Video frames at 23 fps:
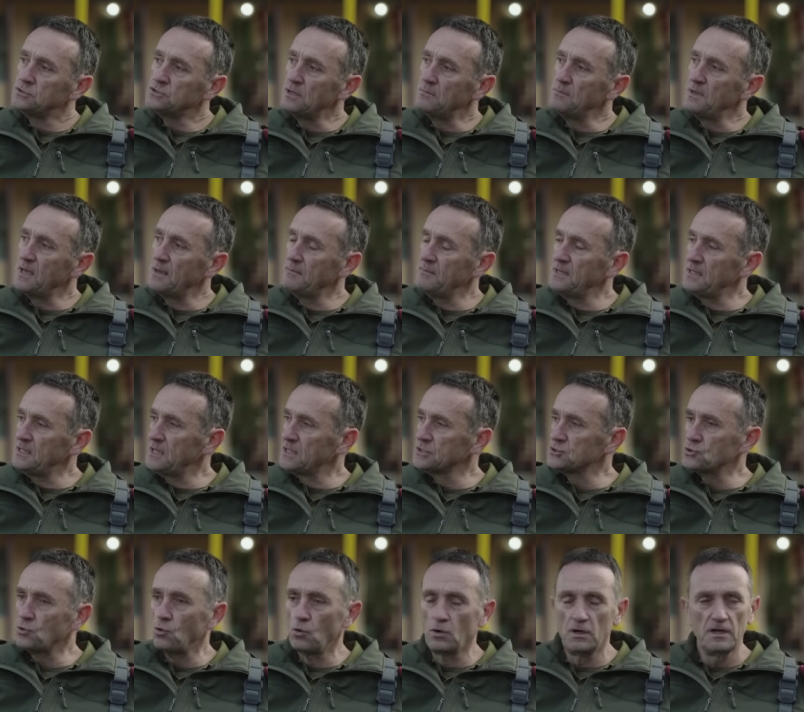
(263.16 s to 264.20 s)
and even
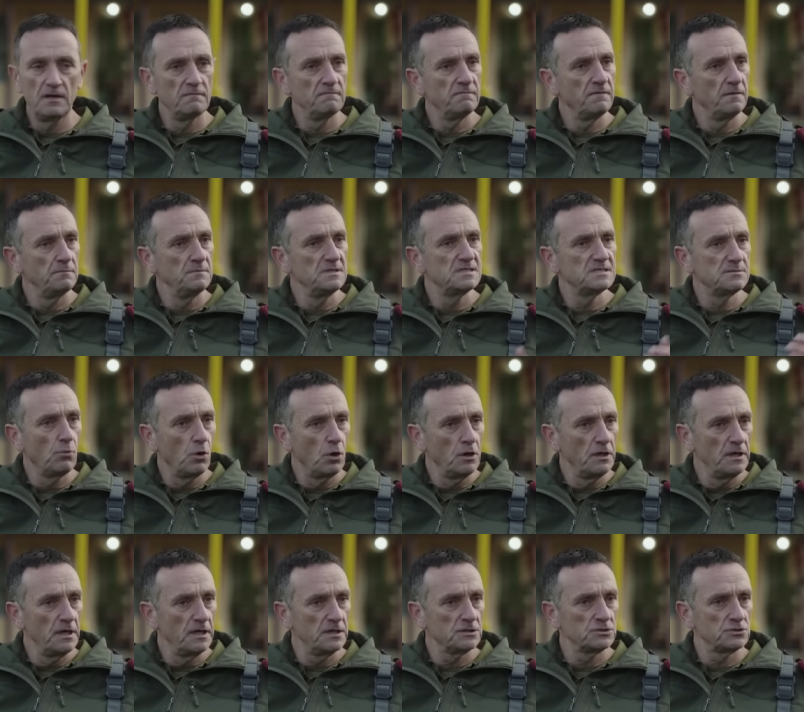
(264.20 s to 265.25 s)
disinformation
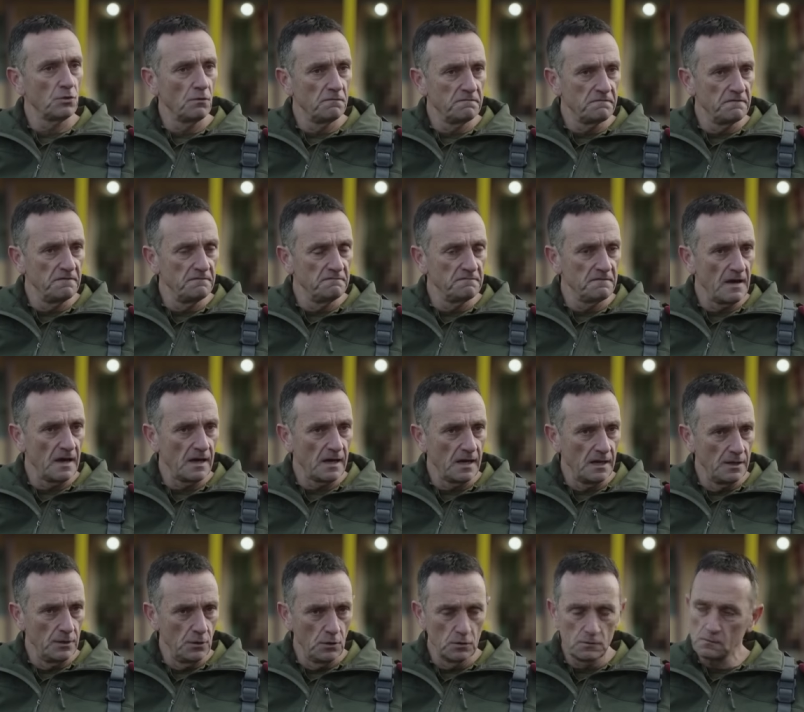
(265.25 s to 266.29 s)
that shapes the media
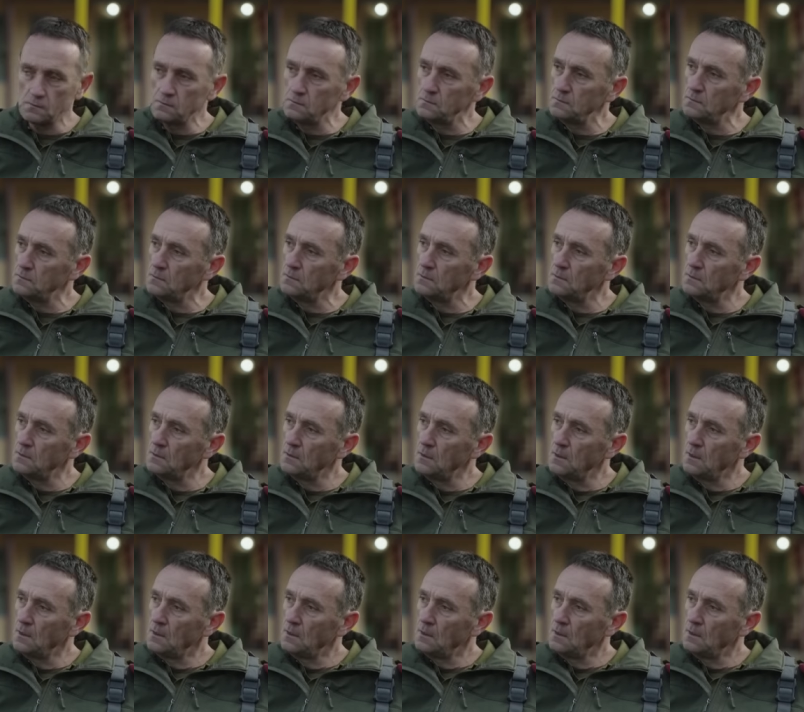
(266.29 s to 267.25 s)
narrative in their favor.